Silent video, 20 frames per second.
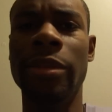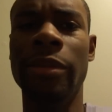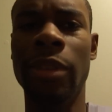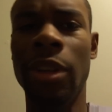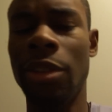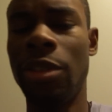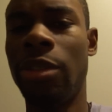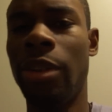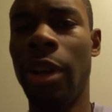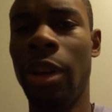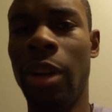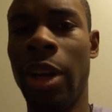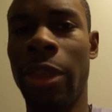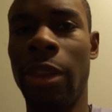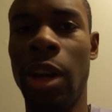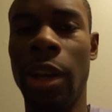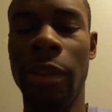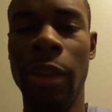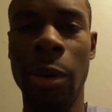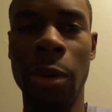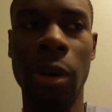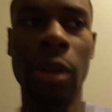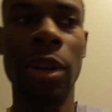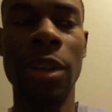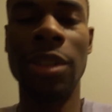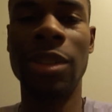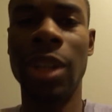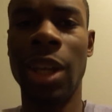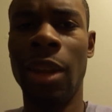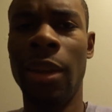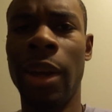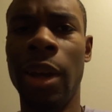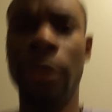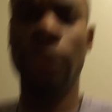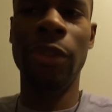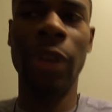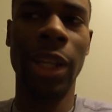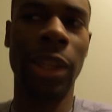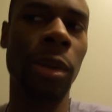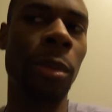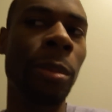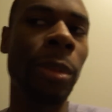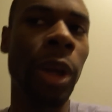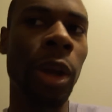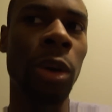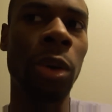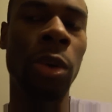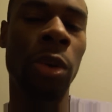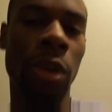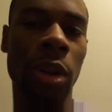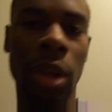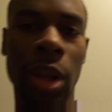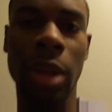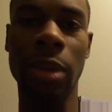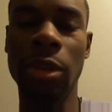of Us trailer. I thought they were gonna save that for like the middle, or